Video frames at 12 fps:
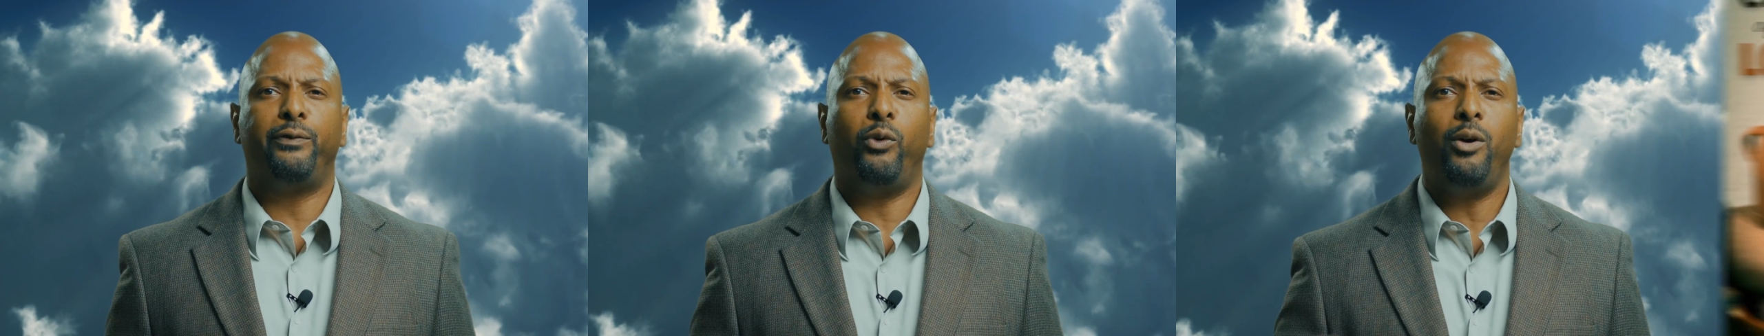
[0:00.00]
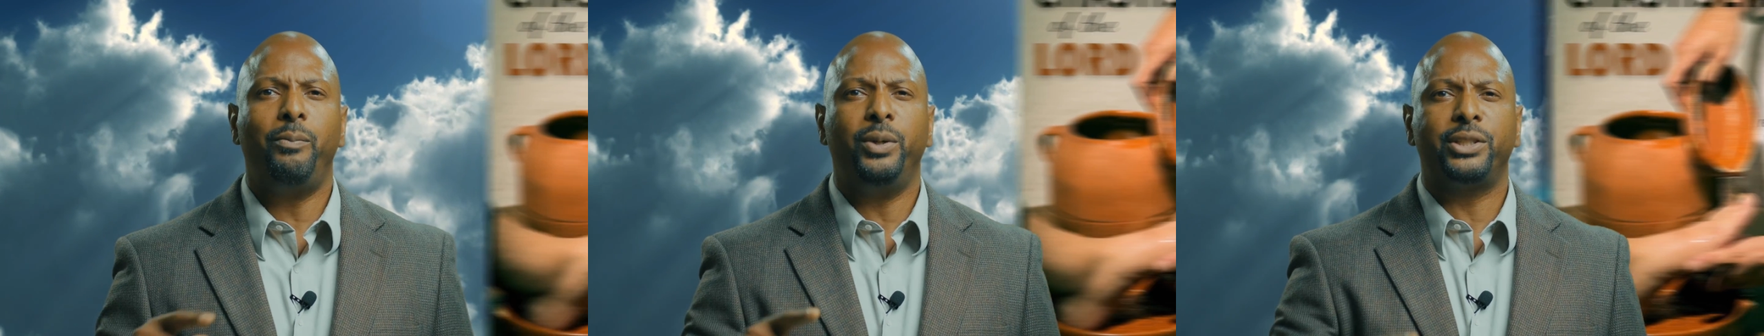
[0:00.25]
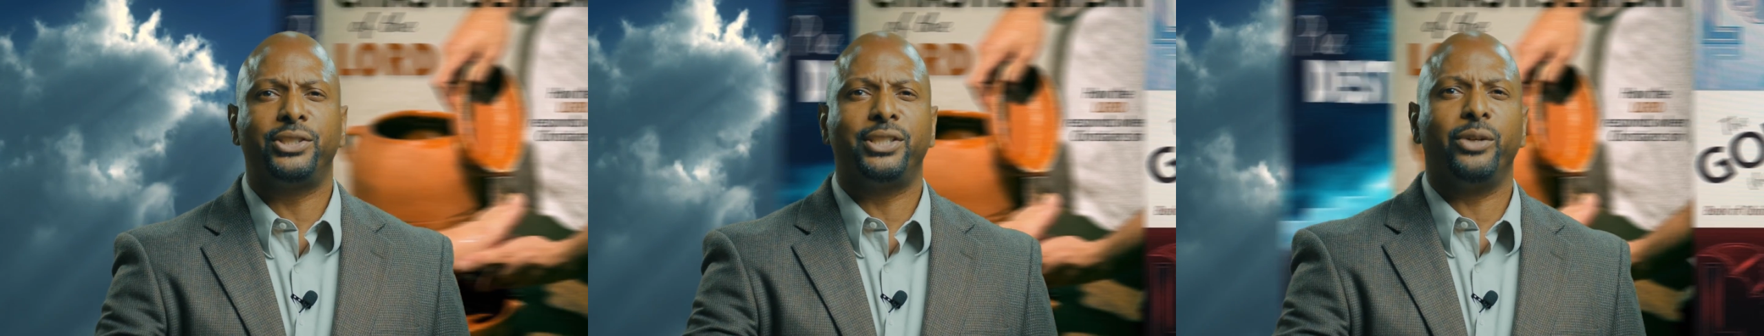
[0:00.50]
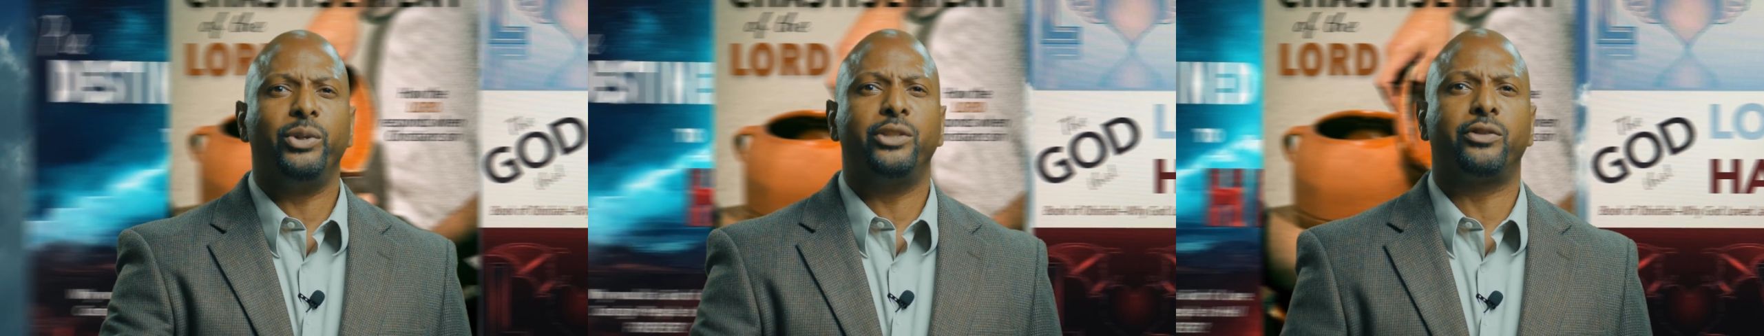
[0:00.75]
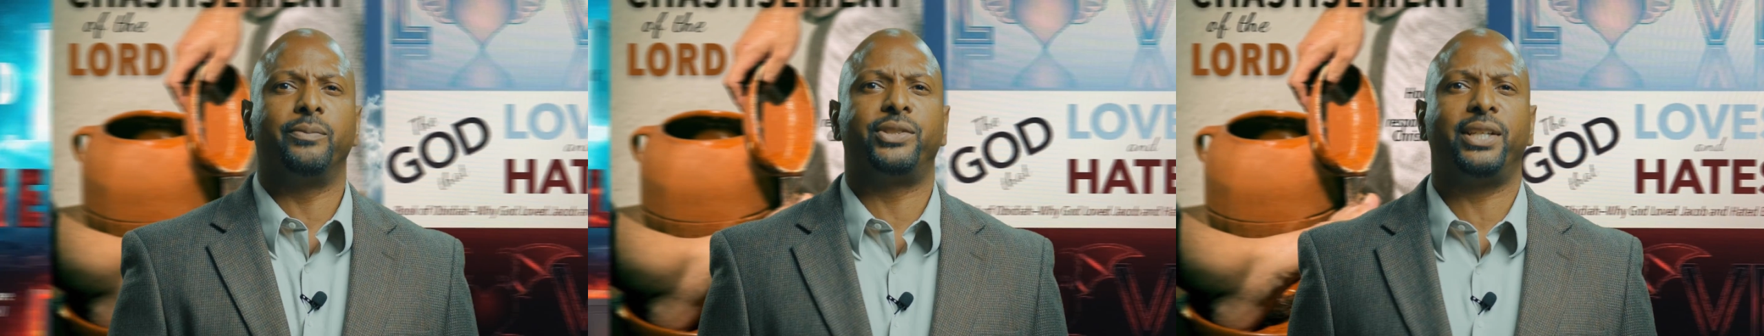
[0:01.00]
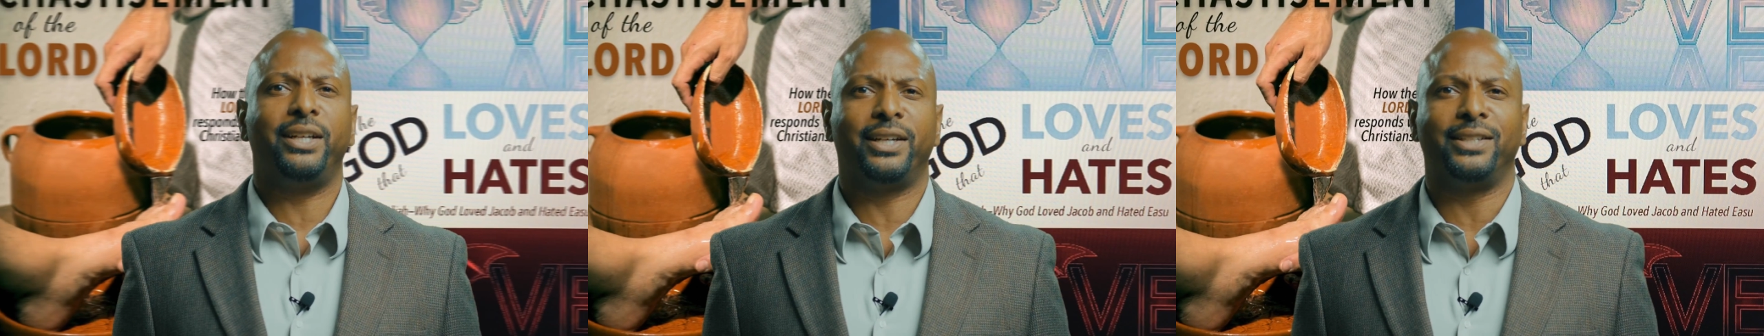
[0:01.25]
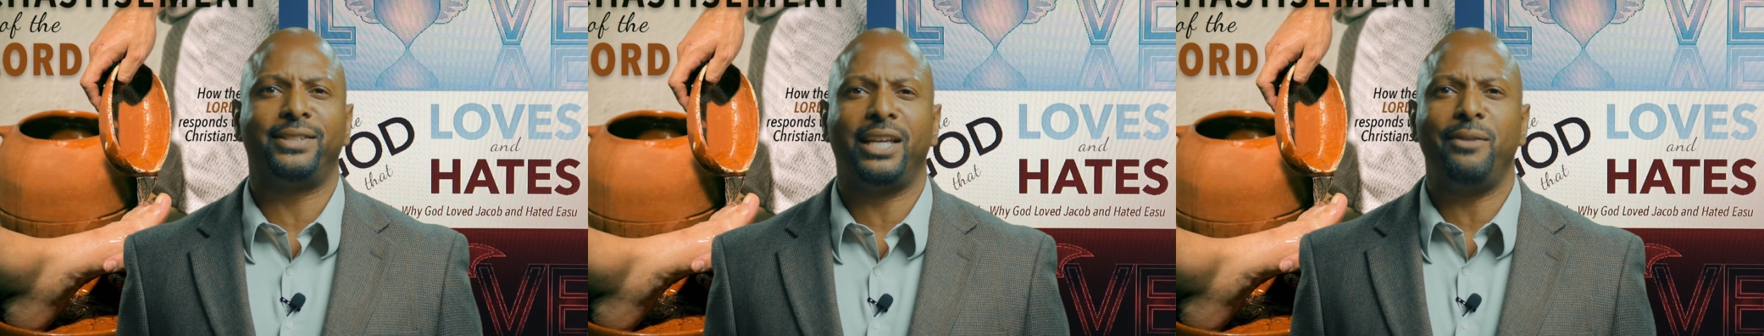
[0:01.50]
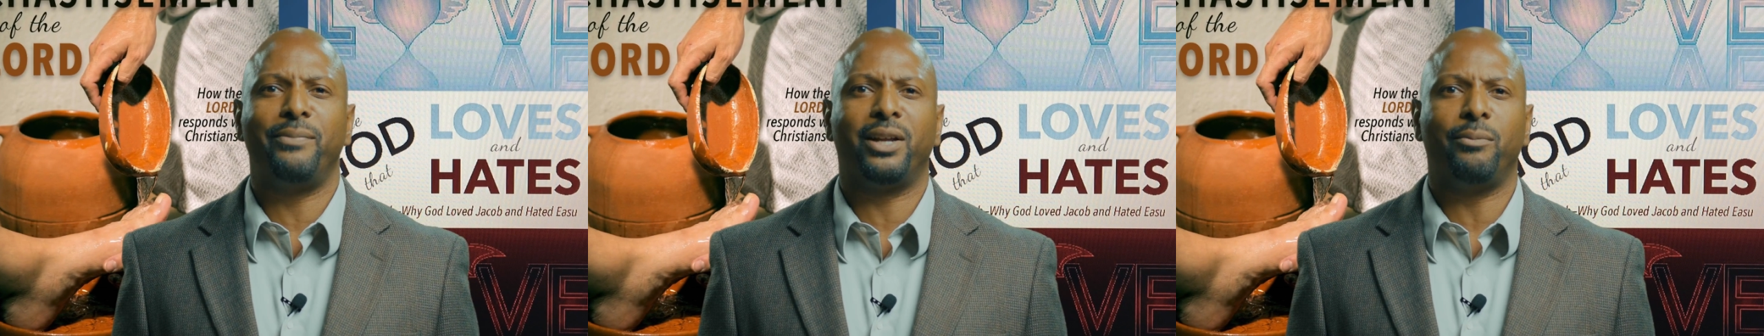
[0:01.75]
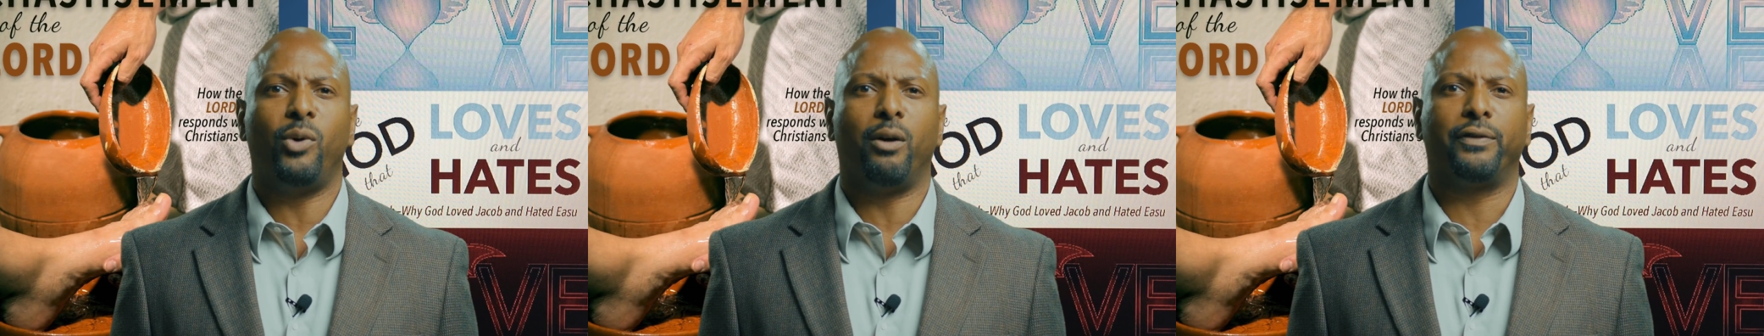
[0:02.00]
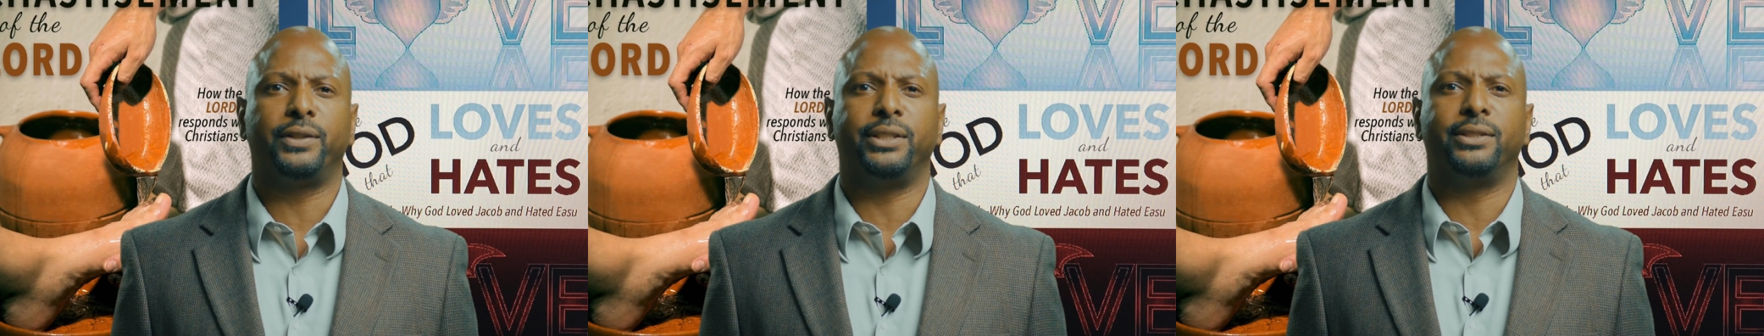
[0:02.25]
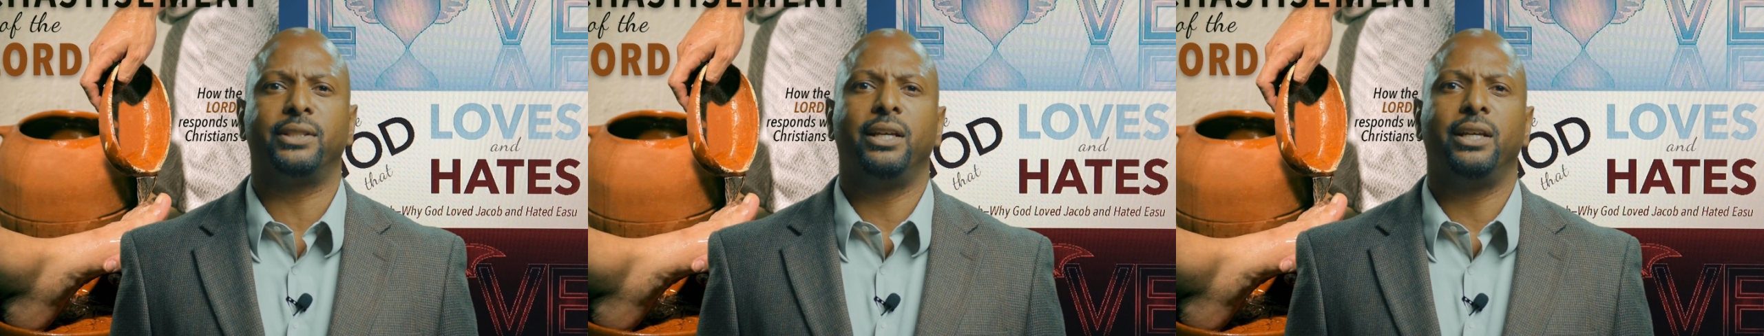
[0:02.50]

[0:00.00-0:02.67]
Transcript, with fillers: four book series From Sinner to Saint Metamorphosis.